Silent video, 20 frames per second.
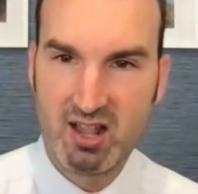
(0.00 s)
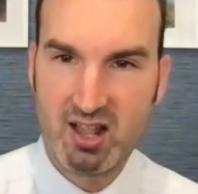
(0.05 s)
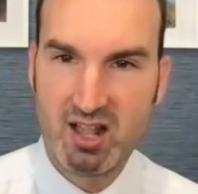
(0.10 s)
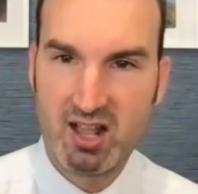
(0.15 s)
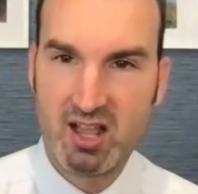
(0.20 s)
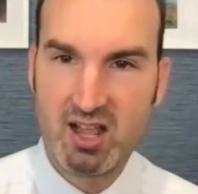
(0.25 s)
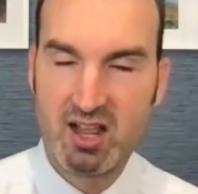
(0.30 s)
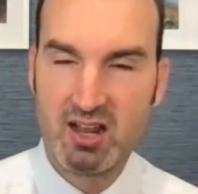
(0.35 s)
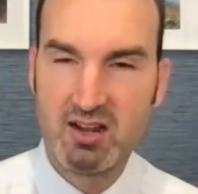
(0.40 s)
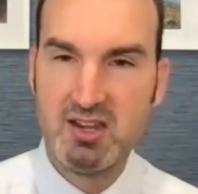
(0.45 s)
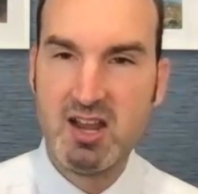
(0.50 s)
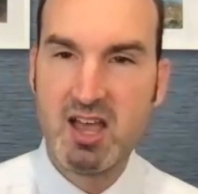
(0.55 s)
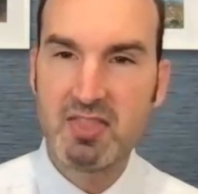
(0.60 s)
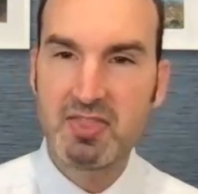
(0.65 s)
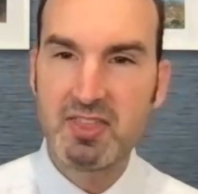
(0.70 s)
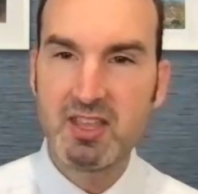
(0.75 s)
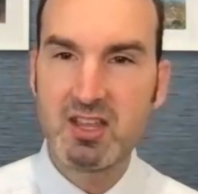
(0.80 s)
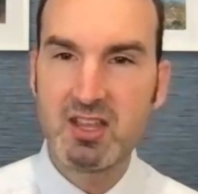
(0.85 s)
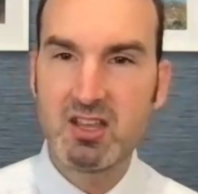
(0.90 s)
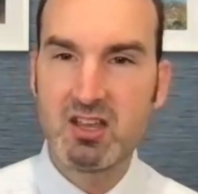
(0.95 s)
Uh,
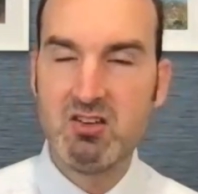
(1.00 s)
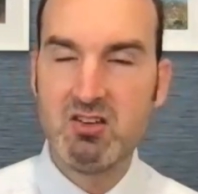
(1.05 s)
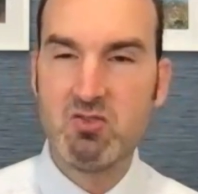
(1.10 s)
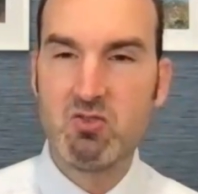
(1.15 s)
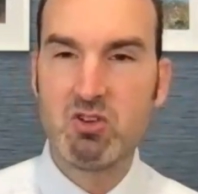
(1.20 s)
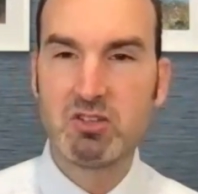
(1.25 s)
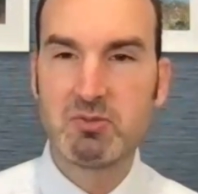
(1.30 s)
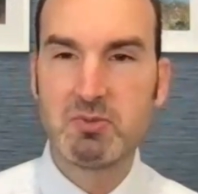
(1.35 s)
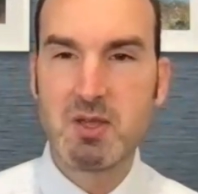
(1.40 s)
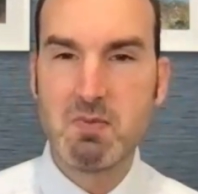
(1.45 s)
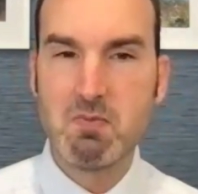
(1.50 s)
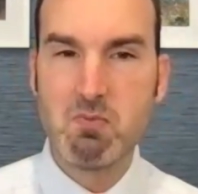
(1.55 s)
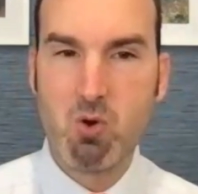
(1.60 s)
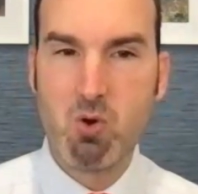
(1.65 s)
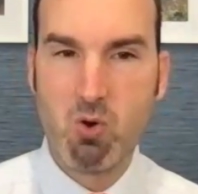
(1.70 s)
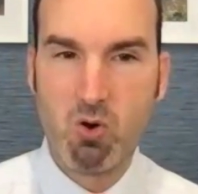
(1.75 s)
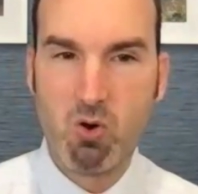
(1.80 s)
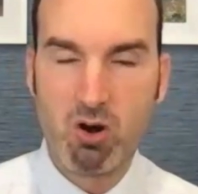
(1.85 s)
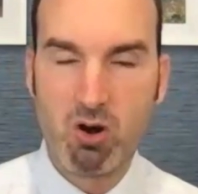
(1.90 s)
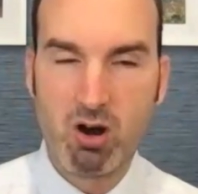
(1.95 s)
nothing annoys me
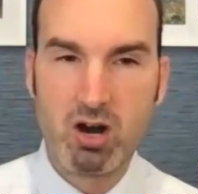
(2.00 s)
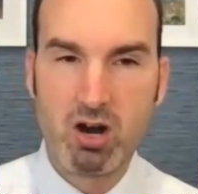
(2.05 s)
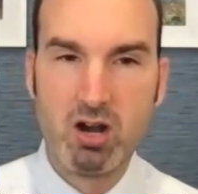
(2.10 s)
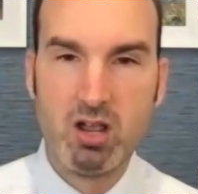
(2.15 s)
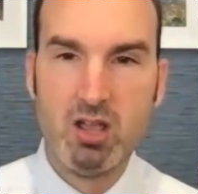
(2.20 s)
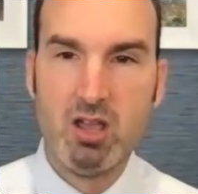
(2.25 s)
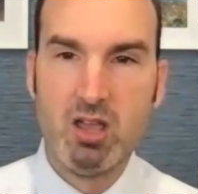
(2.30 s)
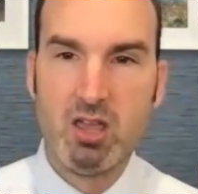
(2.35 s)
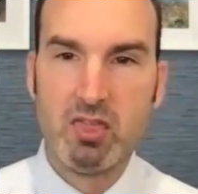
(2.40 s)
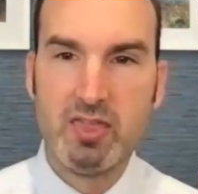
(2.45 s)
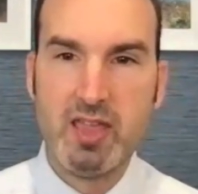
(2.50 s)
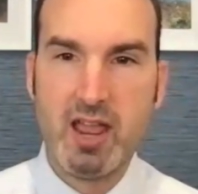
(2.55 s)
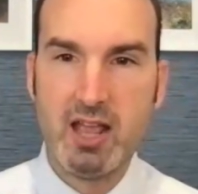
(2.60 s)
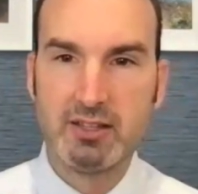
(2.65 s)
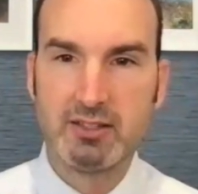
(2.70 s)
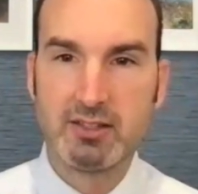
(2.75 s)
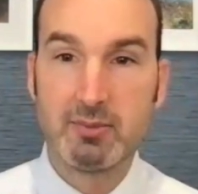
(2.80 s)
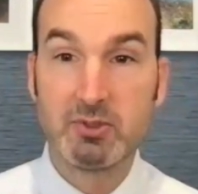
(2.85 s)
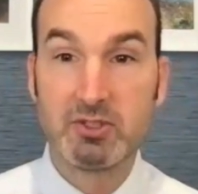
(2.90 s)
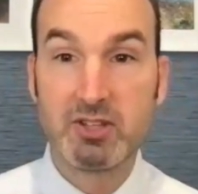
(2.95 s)
more
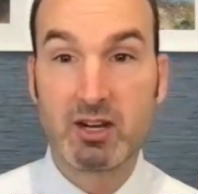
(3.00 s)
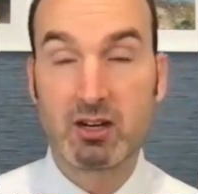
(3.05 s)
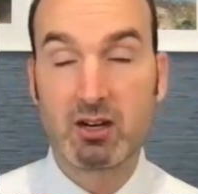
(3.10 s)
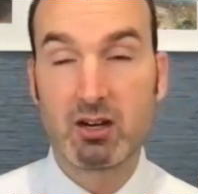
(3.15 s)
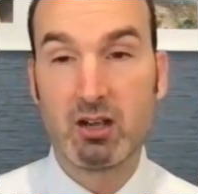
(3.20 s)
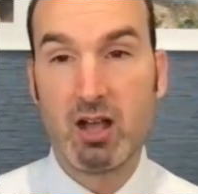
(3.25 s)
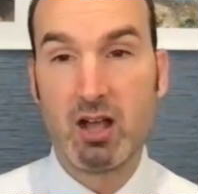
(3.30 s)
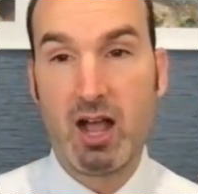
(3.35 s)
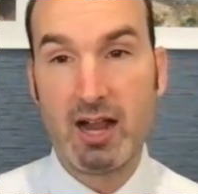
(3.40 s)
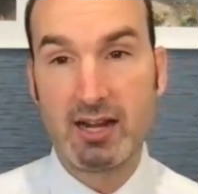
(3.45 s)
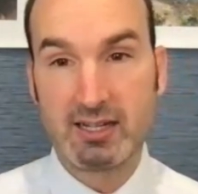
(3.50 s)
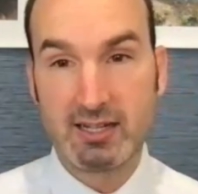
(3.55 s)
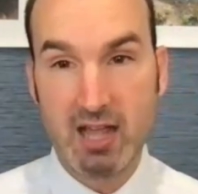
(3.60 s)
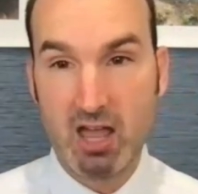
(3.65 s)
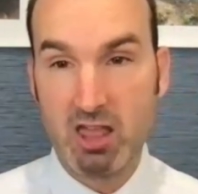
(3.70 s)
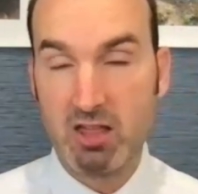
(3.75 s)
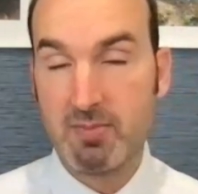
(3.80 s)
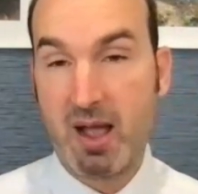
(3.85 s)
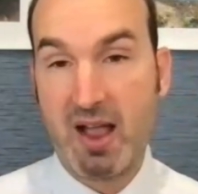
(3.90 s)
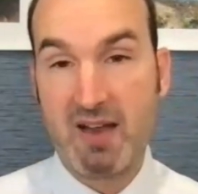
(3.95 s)
than someone's like, I
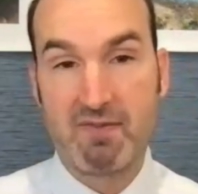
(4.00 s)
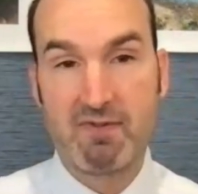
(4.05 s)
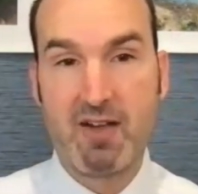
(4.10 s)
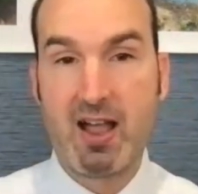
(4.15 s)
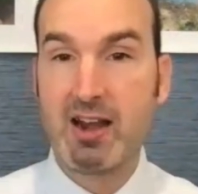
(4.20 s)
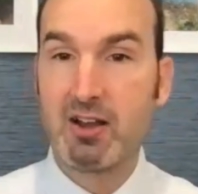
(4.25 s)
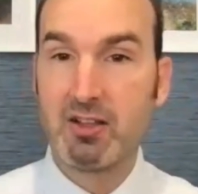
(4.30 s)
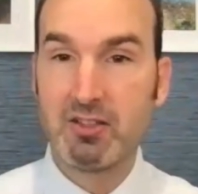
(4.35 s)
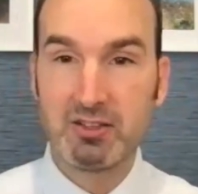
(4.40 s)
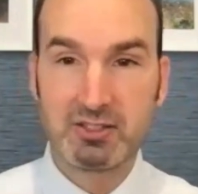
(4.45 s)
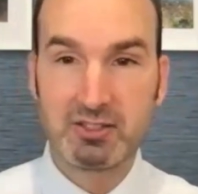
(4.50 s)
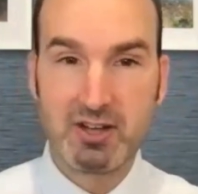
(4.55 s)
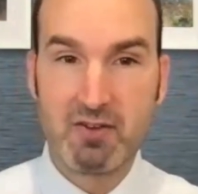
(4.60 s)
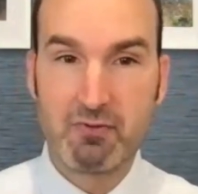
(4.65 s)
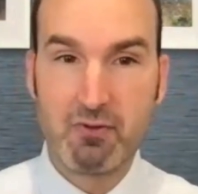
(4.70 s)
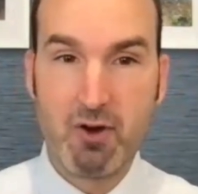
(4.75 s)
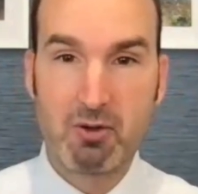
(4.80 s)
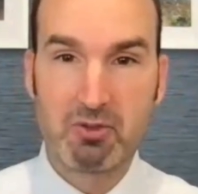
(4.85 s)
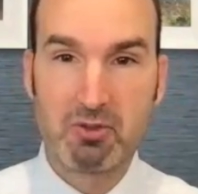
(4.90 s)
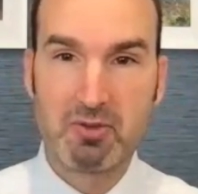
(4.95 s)
tell them I find all this
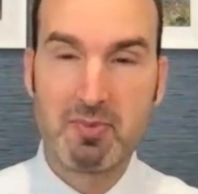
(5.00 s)
stuff wrong.